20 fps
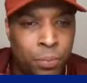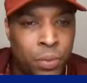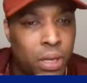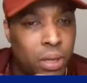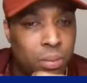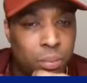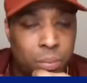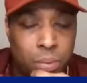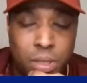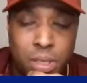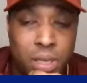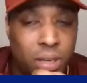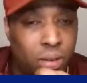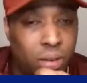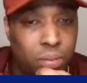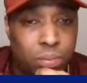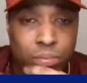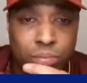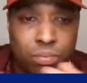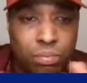But yeah,
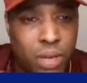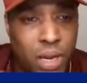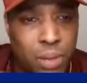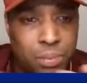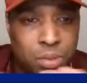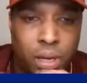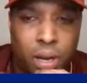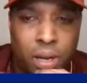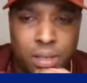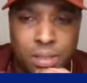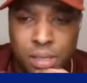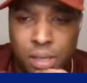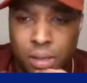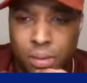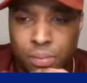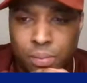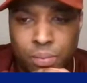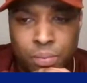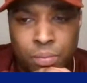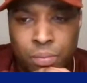absolutely high
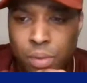tech.